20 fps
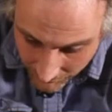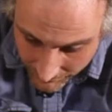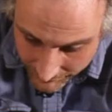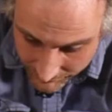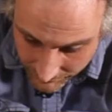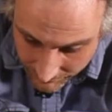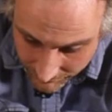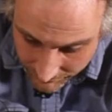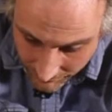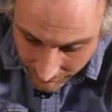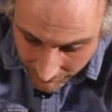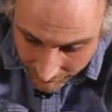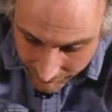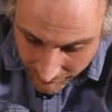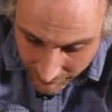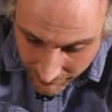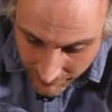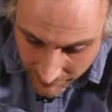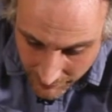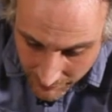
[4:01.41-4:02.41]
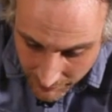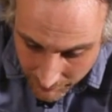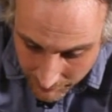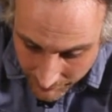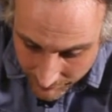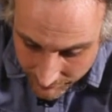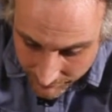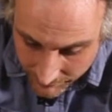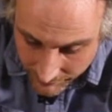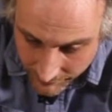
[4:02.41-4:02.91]
light turns on,
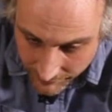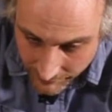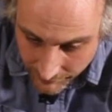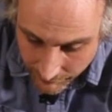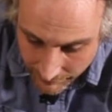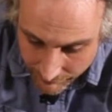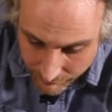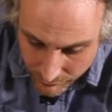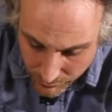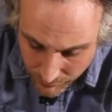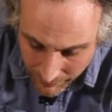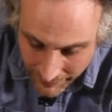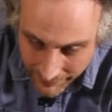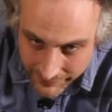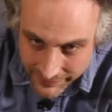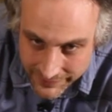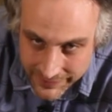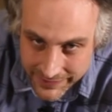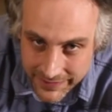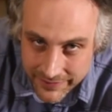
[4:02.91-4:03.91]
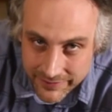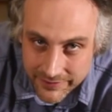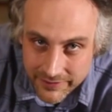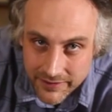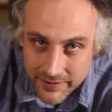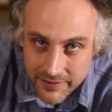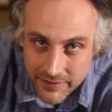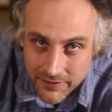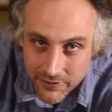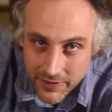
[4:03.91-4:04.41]
because we have 2 LEDs
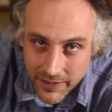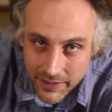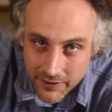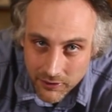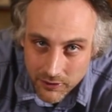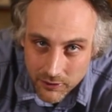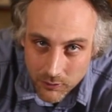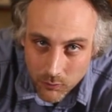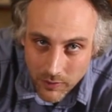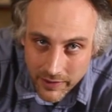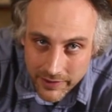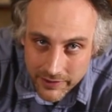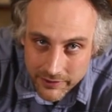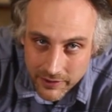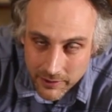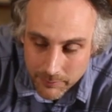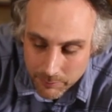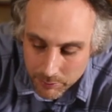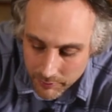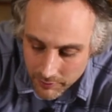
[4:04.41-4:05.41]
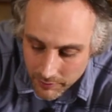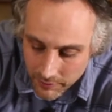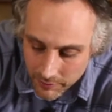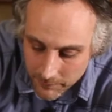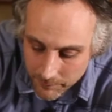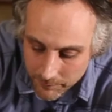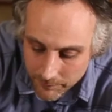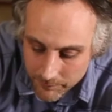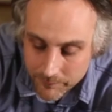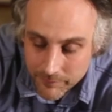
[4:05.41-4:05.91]
that are wired up
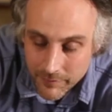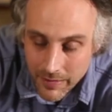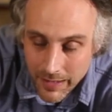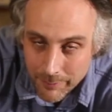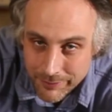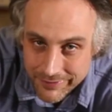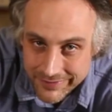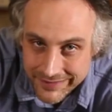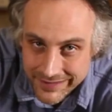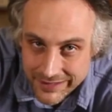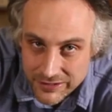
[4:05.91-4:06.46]
opposite